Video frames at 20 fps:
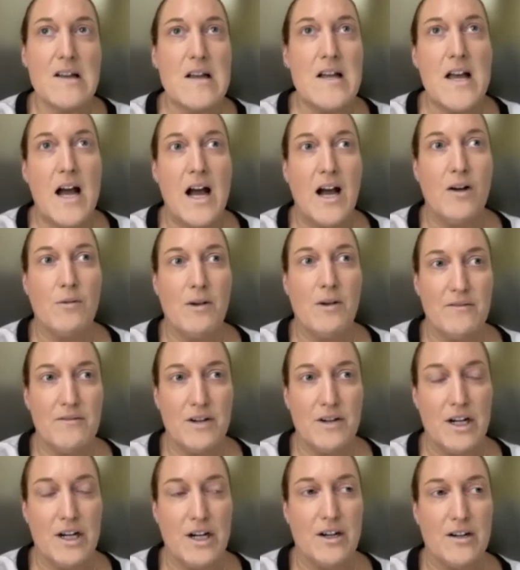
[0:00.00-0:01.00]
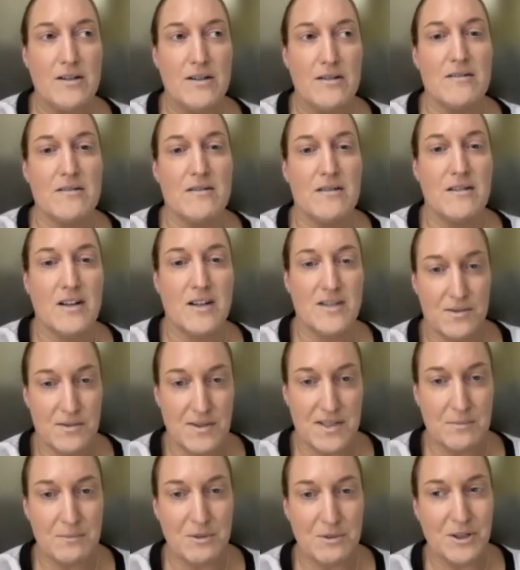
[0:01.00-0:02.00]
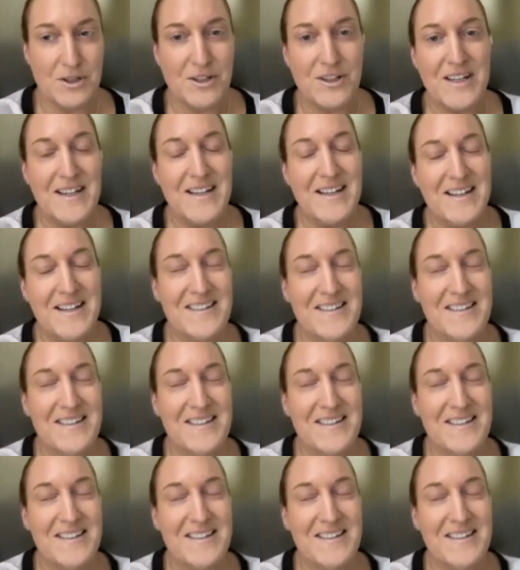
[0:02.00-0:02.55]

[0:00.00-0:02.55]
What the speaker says: However, also similarly,